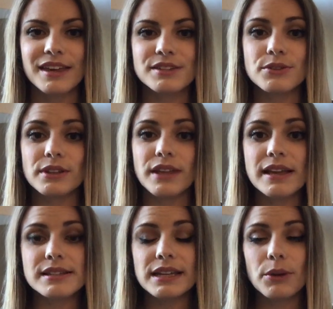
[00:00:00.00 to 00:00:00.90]
So the
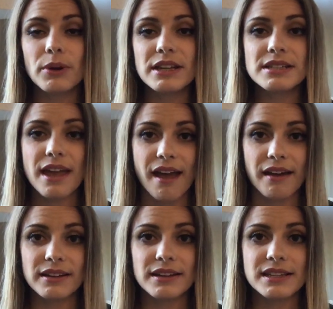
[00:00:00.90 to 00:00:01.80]
last thing I wanted to
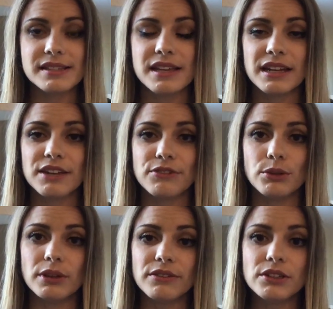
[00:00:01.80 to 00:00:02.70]
add is that if you
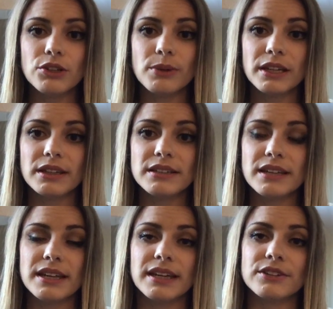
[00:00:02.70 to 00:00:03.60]
live in New England
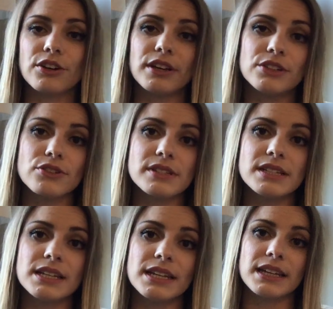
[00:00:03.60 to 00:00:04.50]
and are interested